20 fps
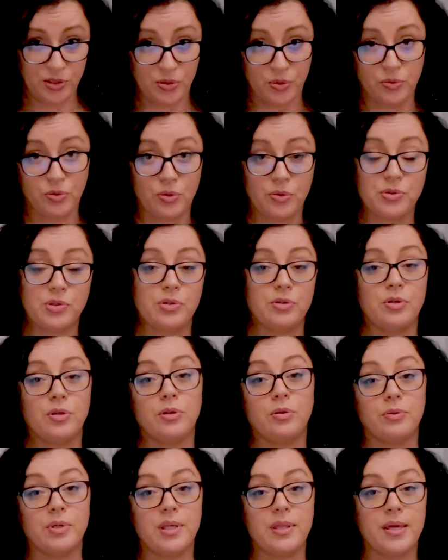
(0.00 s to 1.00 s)
So, those are
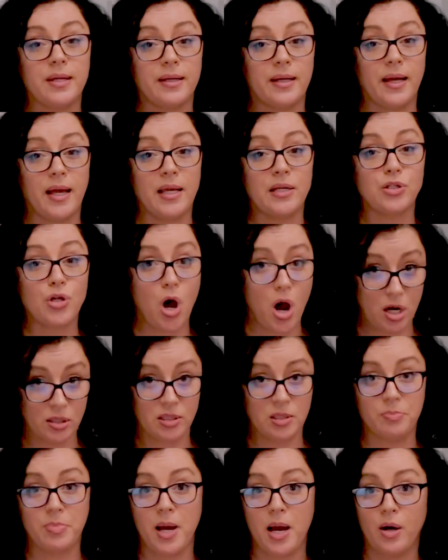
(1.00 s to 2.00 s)
the three that I
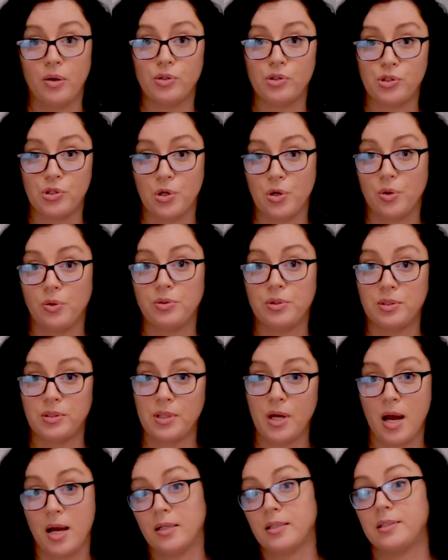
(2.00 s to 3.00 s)
talked about. So, the
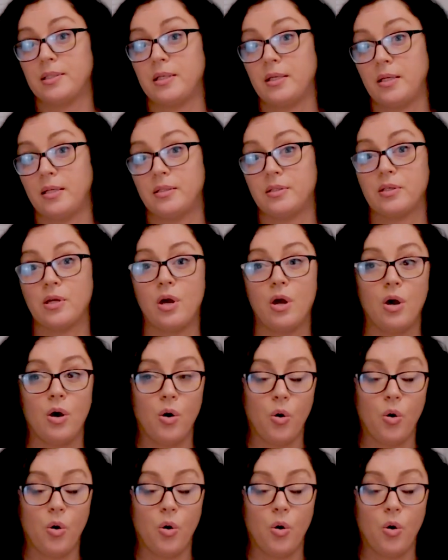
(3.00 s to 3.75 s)
toxins,